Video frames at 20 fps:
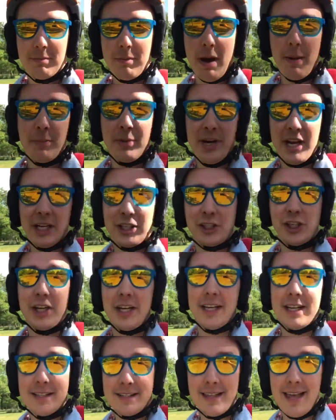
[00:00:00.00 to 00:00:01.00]
My
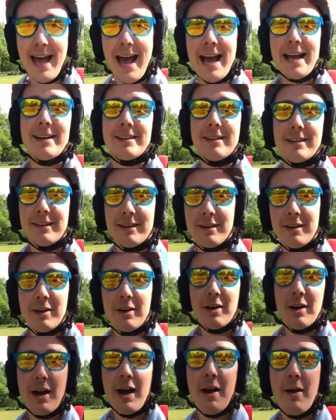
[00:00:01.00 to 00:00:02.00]
prediction is that
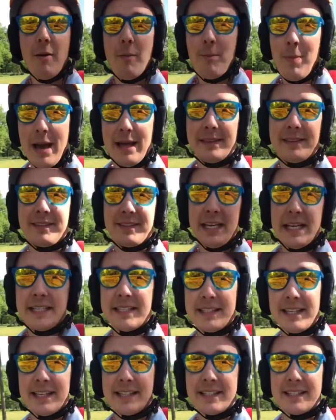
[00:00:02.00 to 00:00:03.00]
Beth
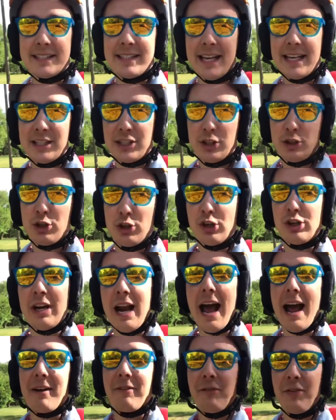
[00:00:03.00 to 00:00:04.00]
sees this and says, you should
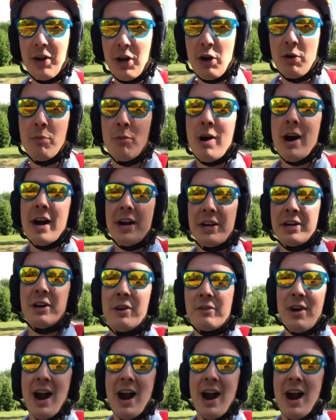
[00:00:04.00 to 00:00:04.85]
not film while you're